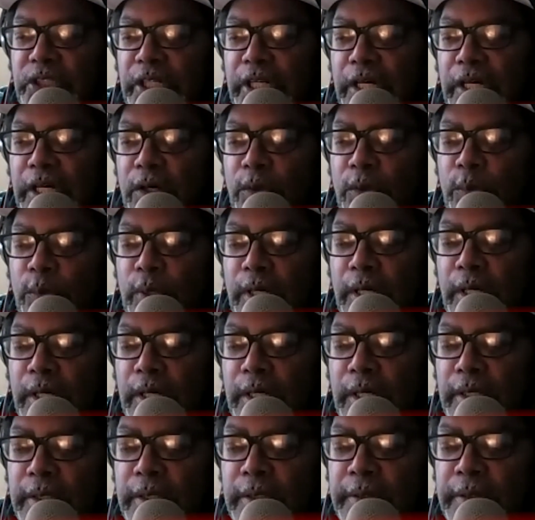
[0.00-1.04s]

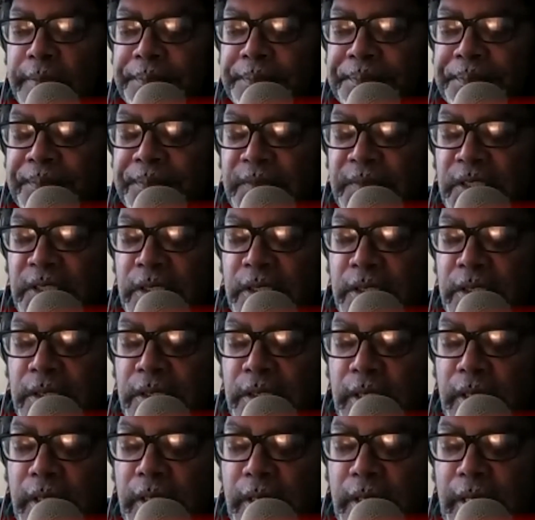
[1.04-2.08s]
know.
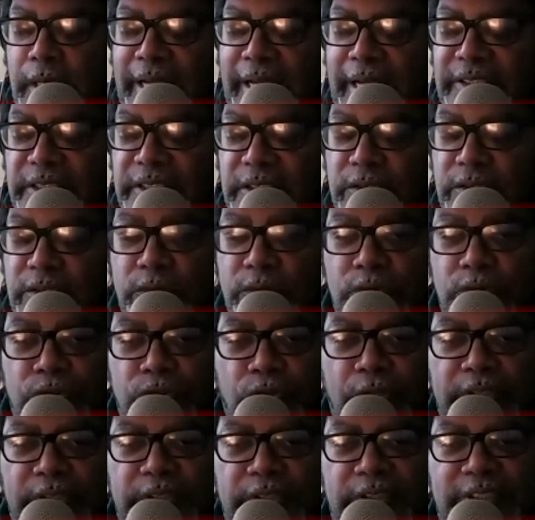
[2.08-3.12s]
Icicle
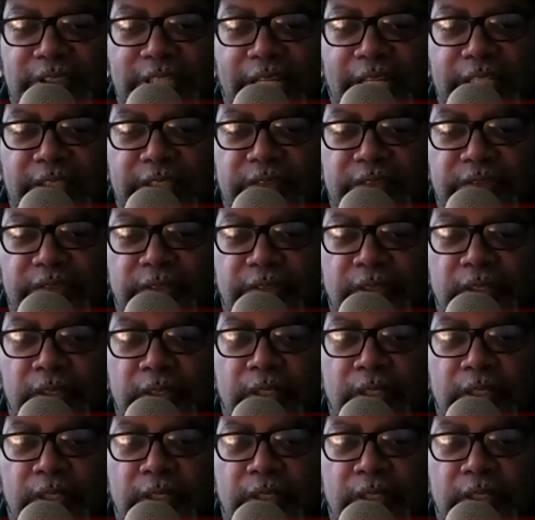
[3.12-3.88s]
Jordan says,